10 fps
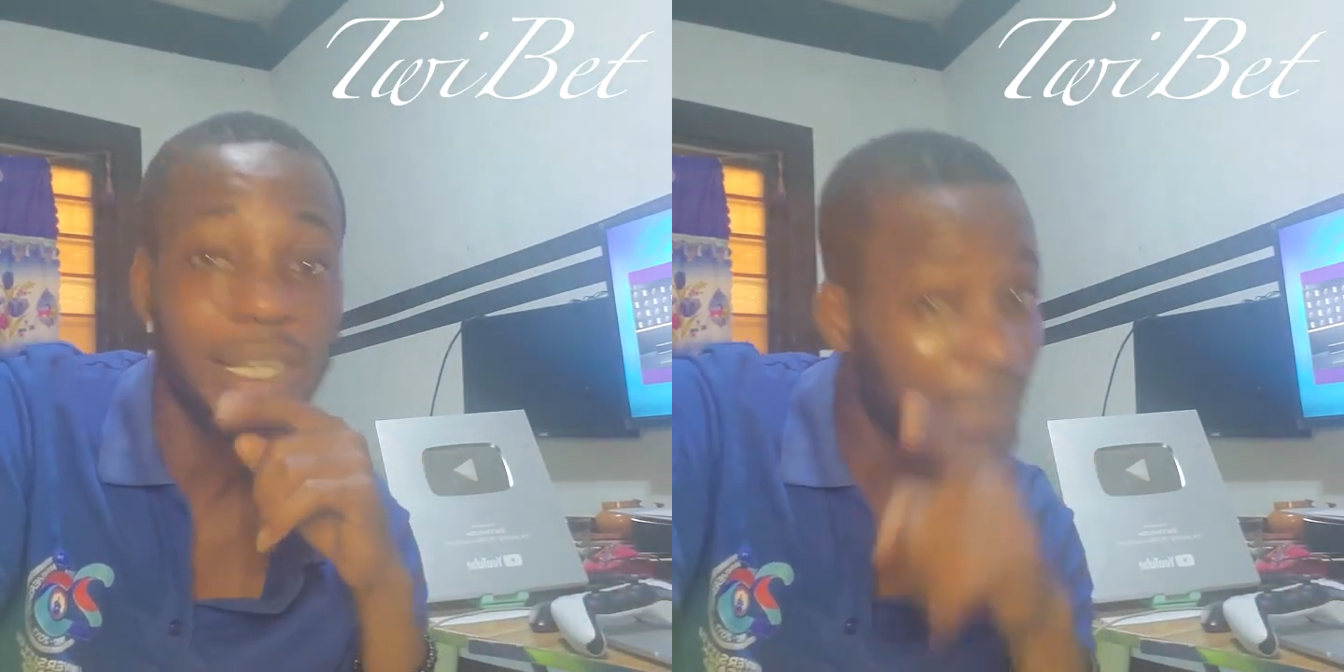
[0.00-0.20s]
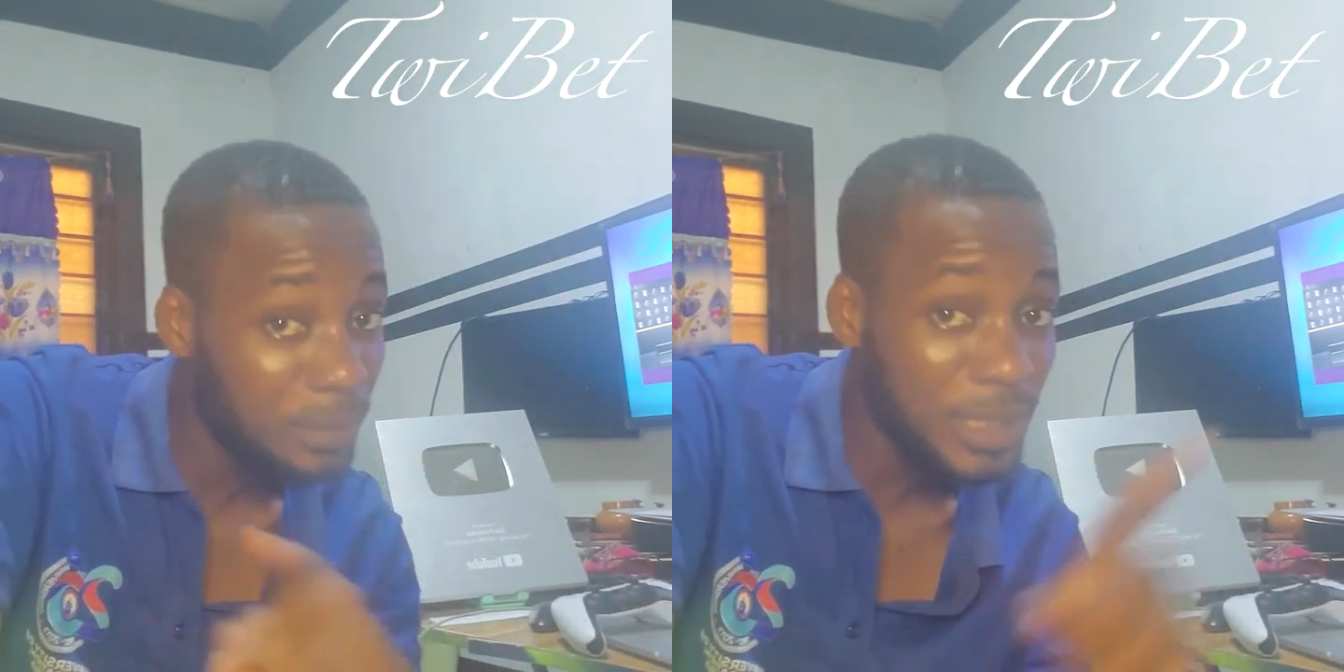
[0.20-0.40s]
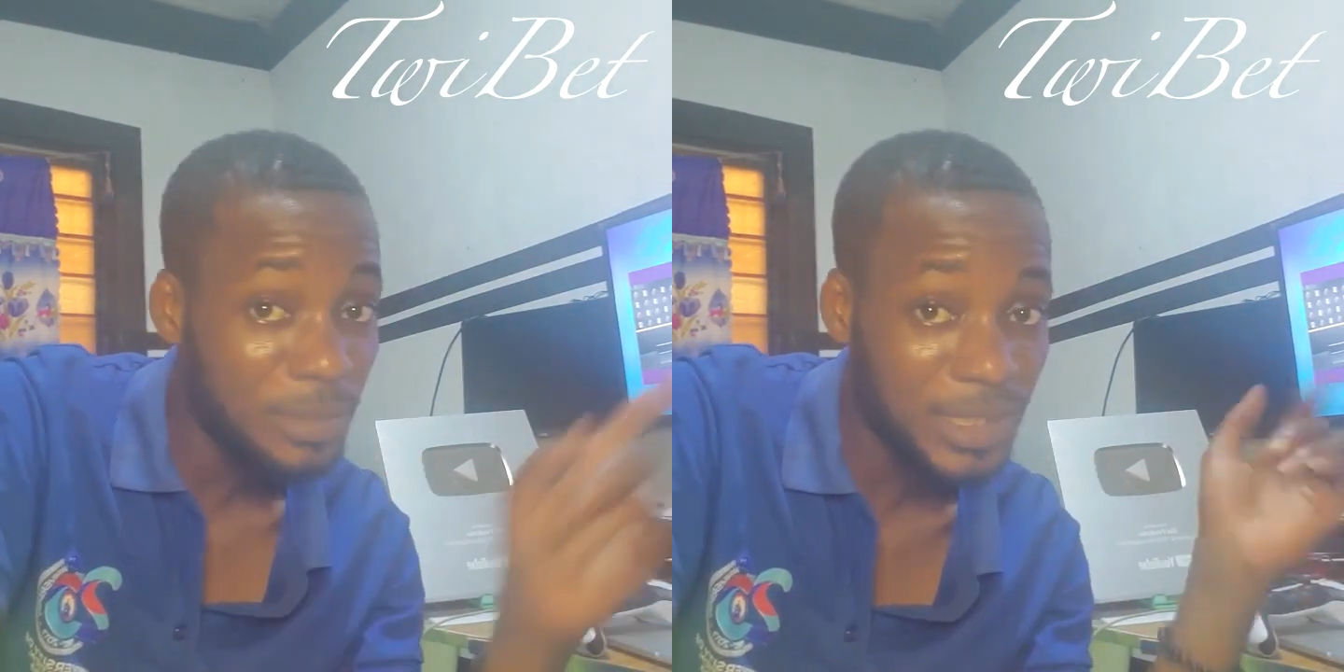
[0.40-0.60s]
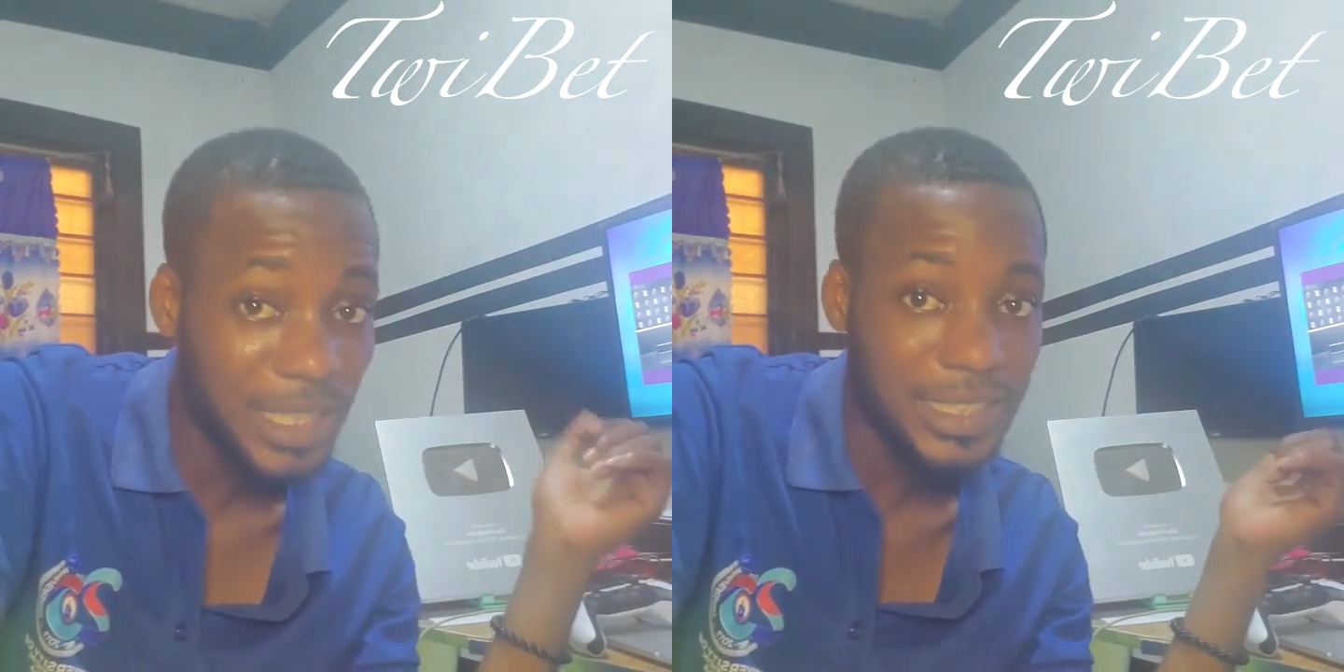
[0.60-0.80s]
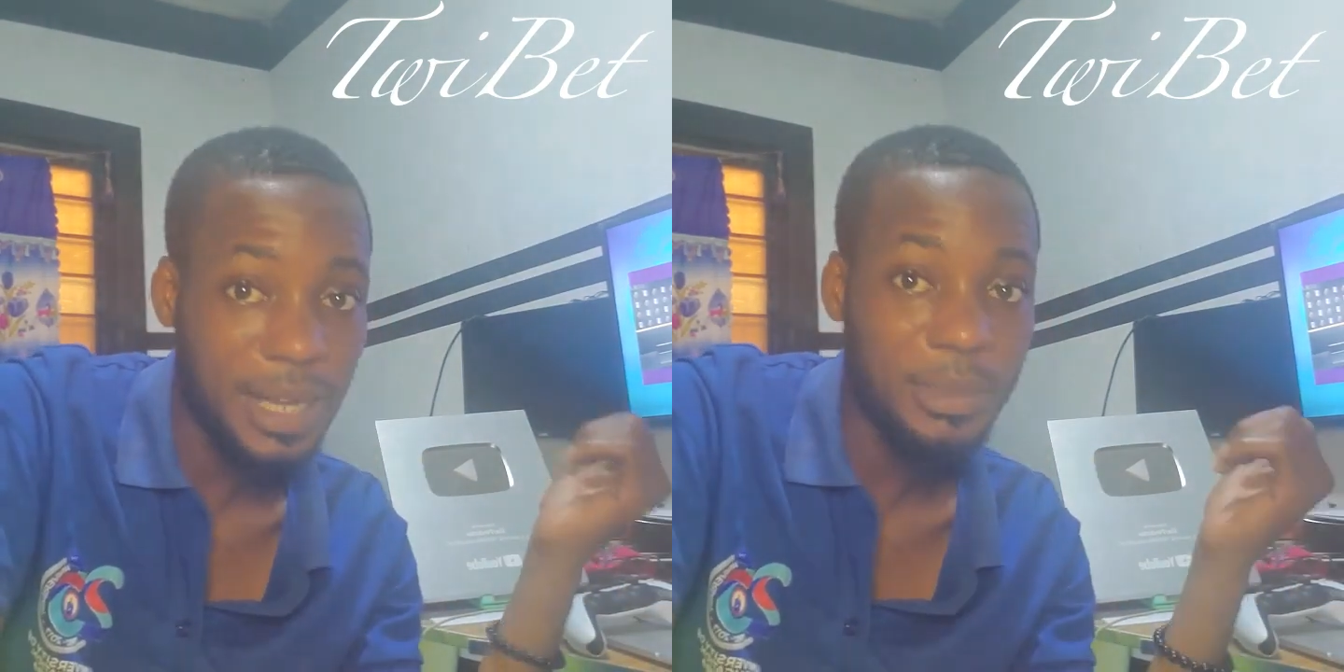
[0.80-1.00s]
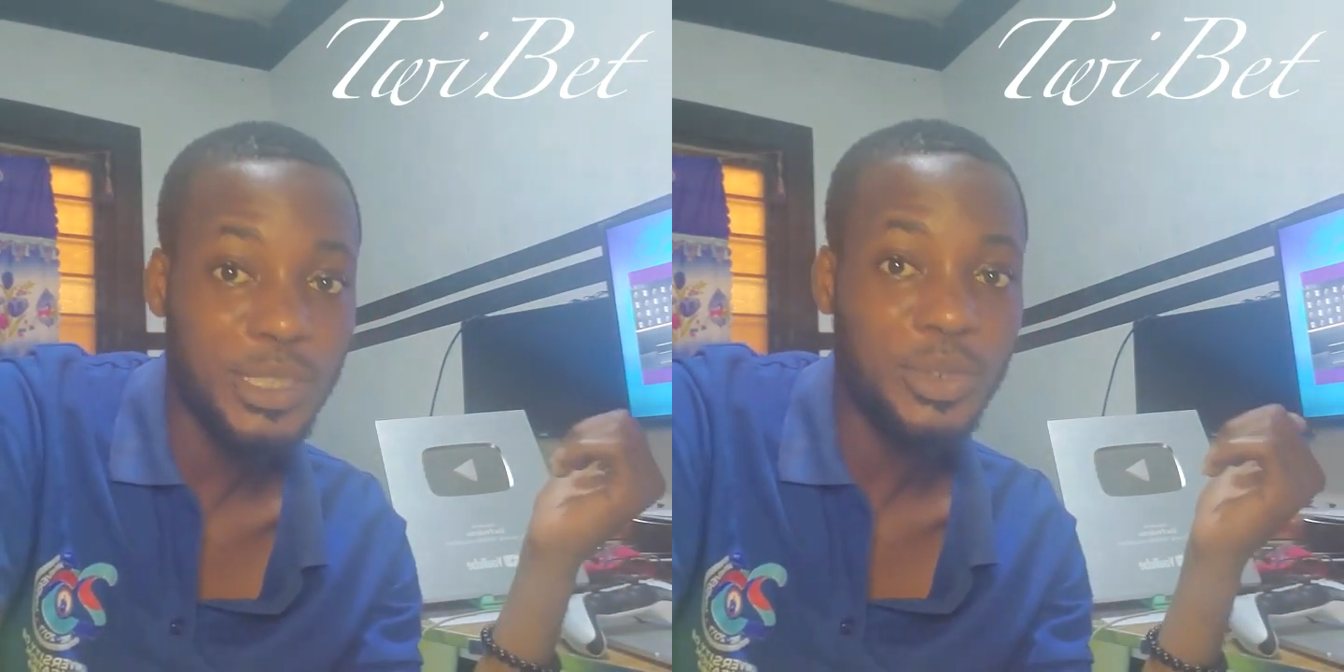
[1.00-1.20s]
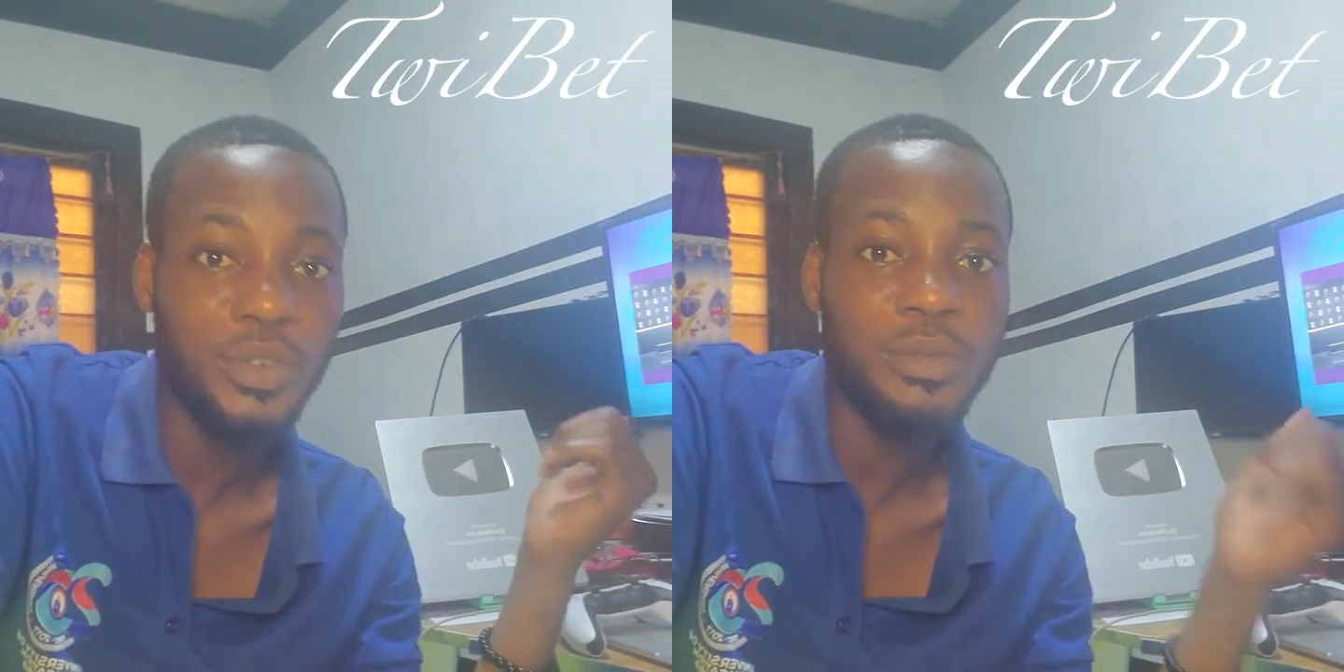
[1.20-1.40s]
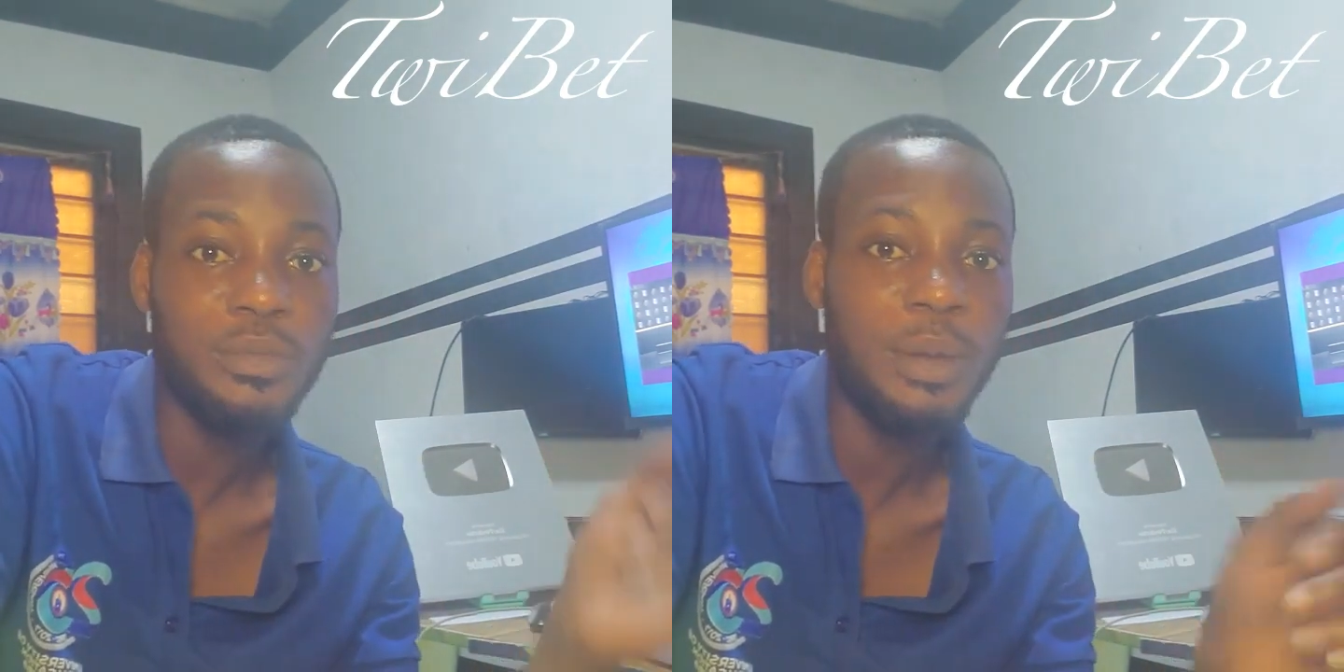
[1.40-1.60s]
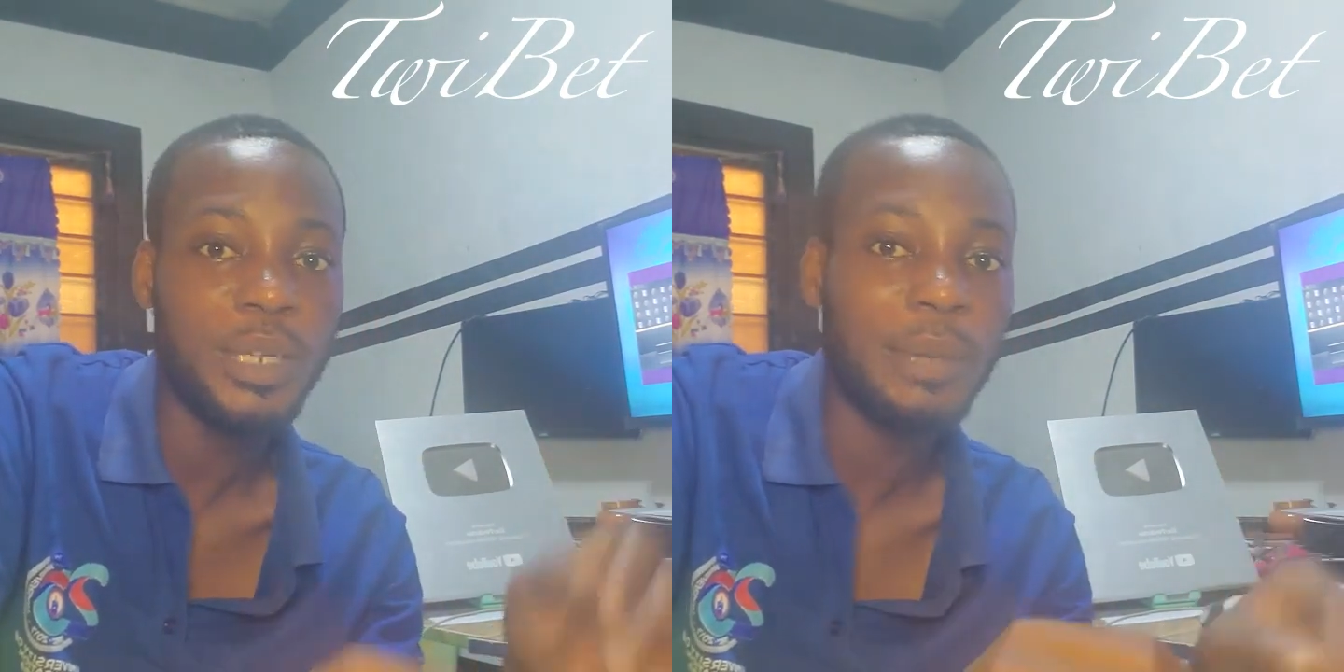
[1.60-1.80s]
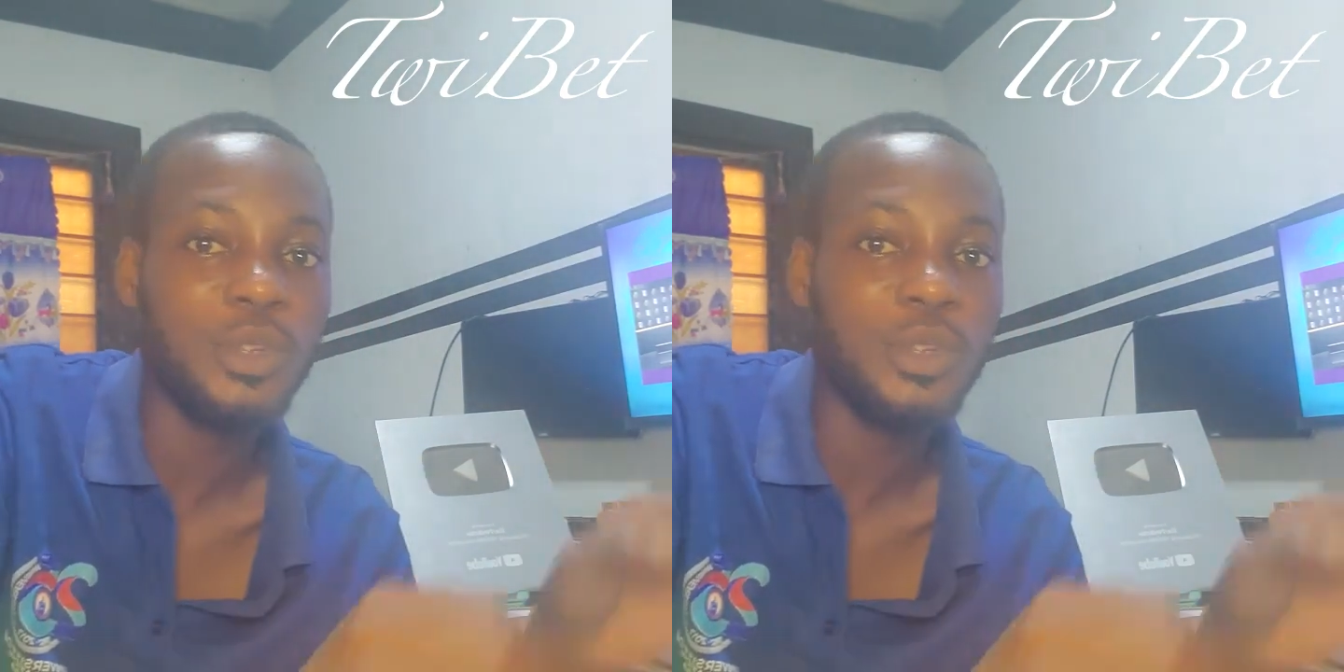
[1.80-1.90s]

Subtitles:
I don't know what to mean. Send it down, must be in farm one.